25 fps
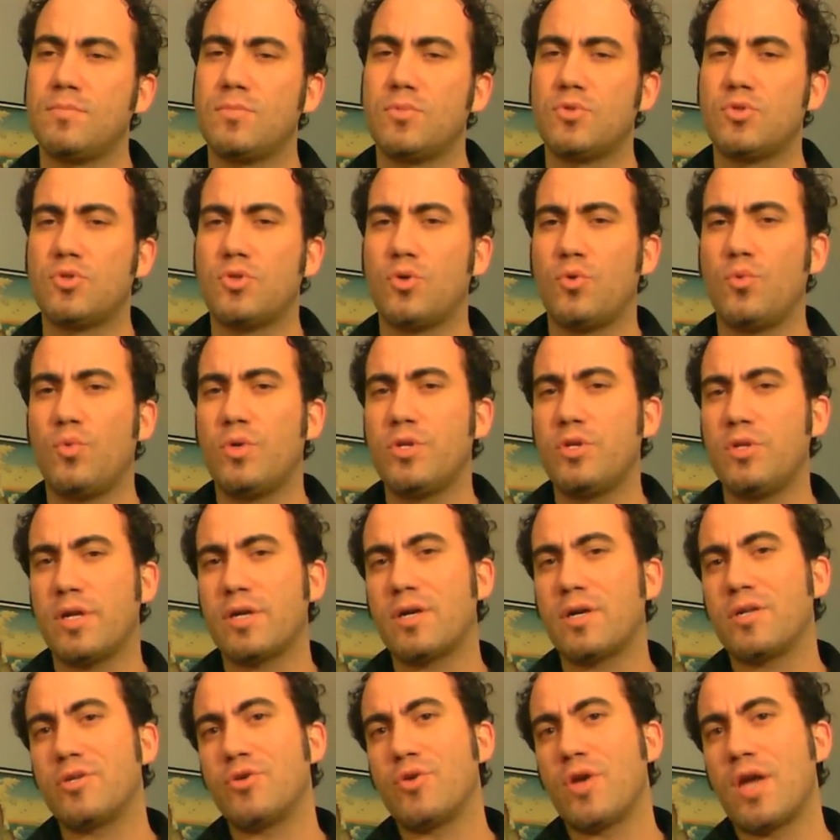"So what do you
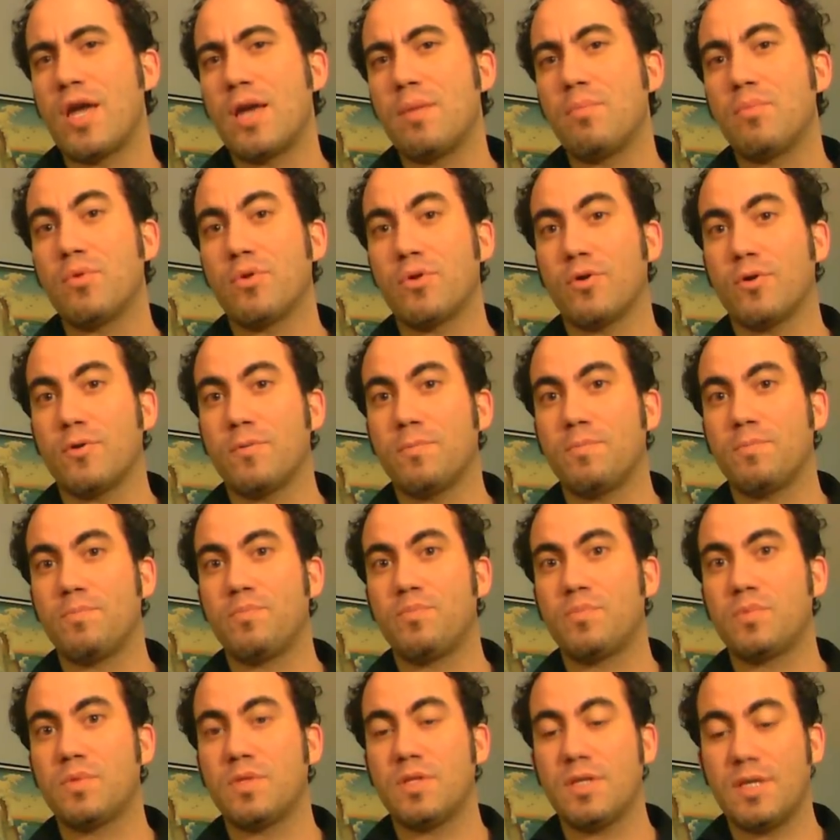like on your hamburger?"
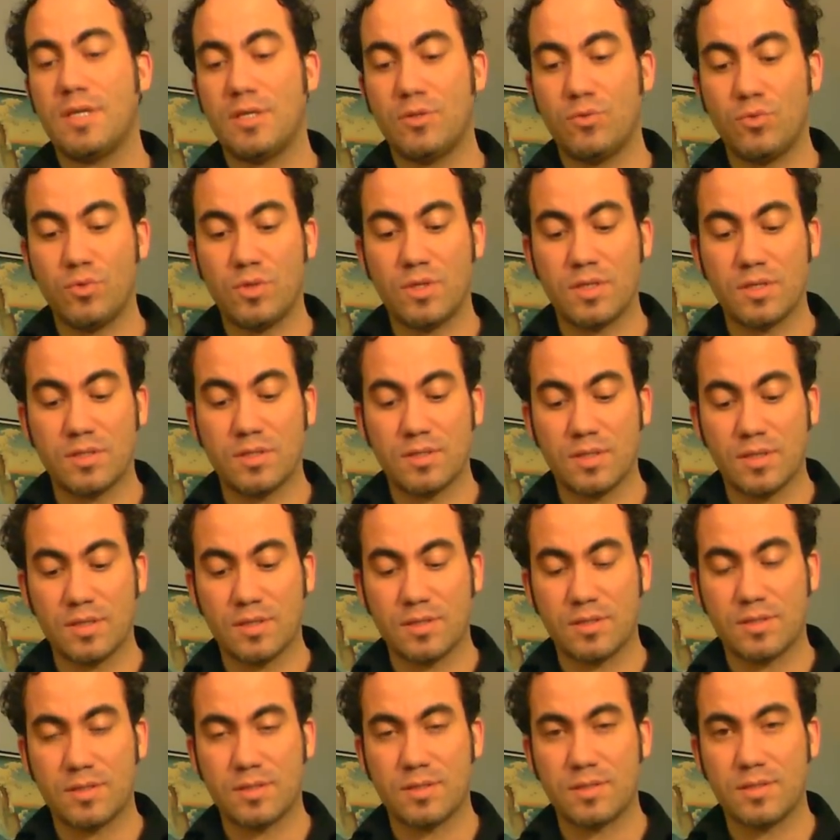Y tú
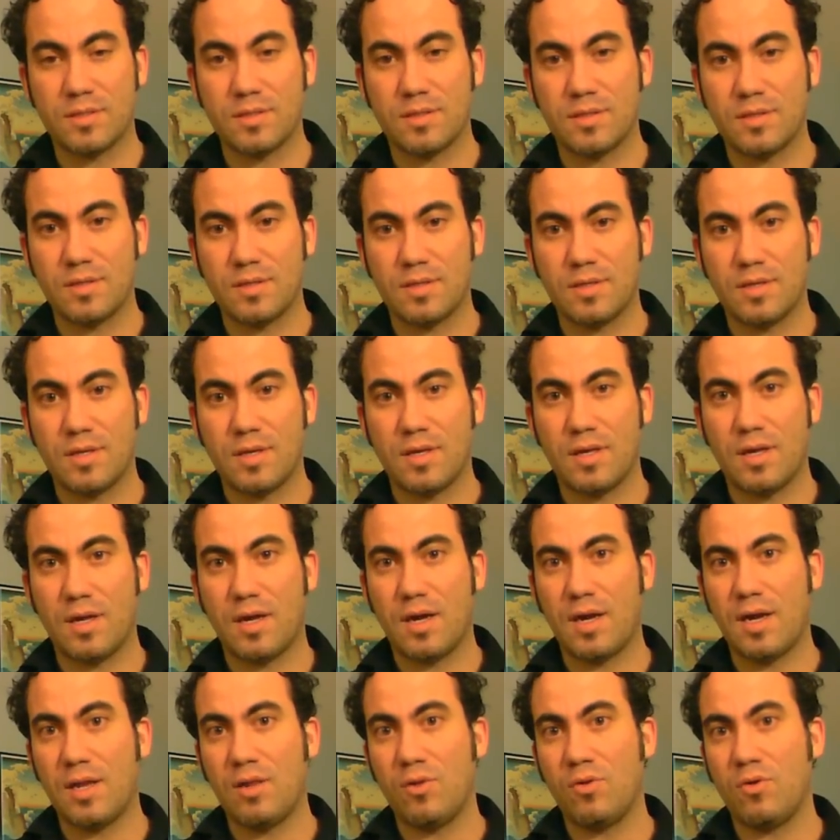dices,
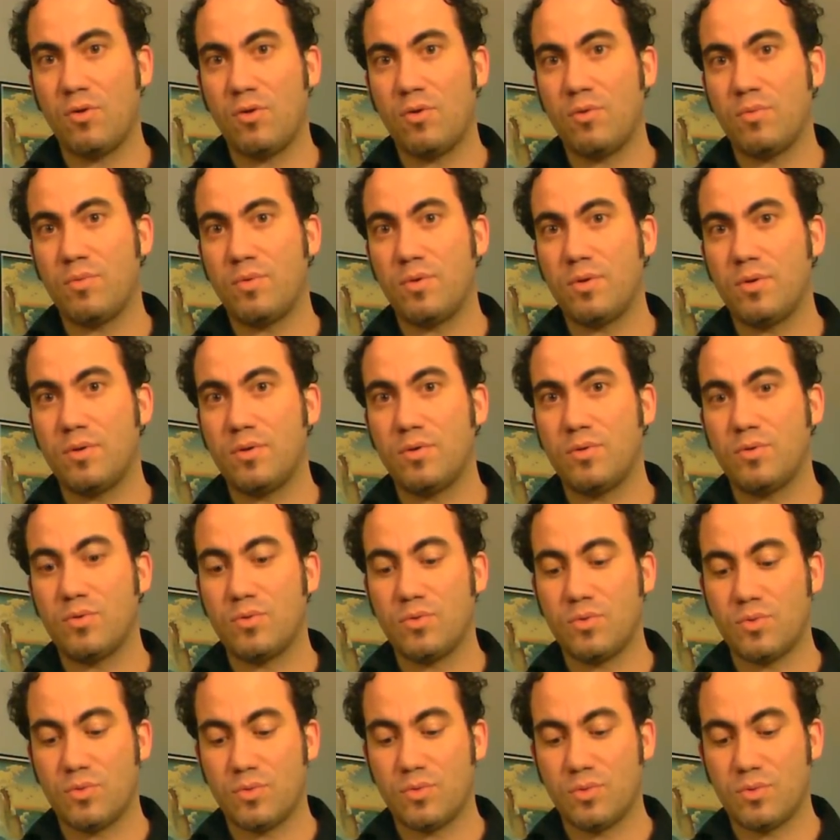"I love
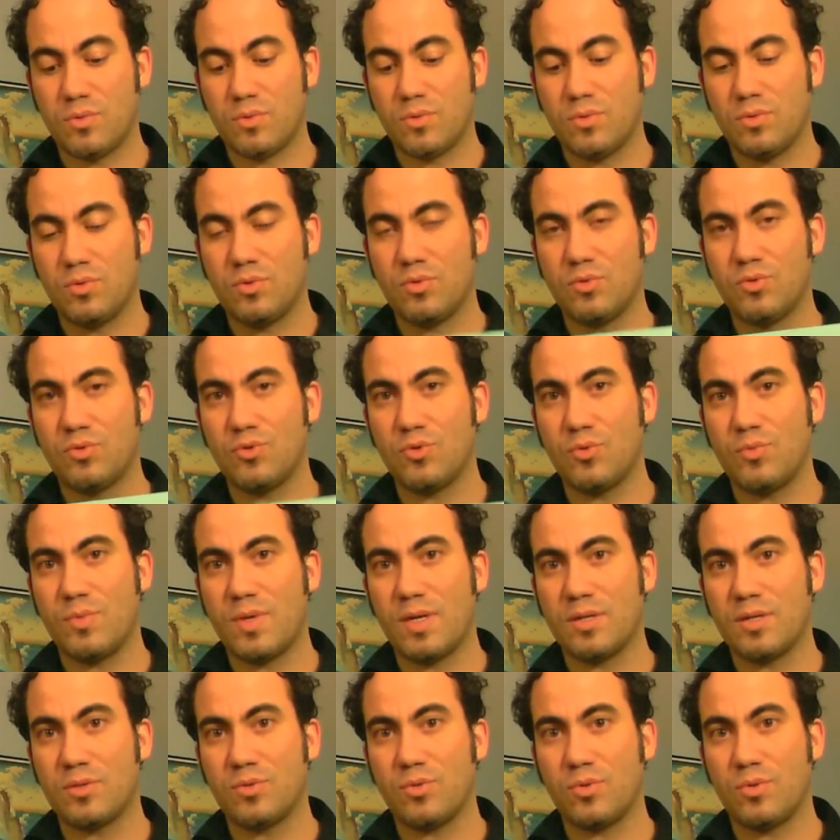
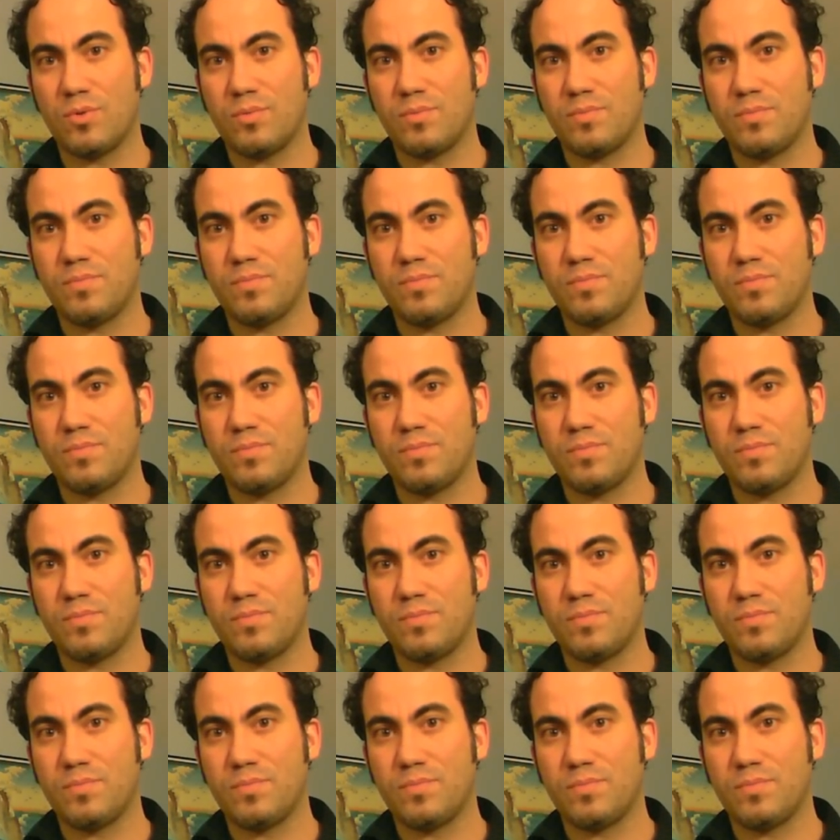tomato."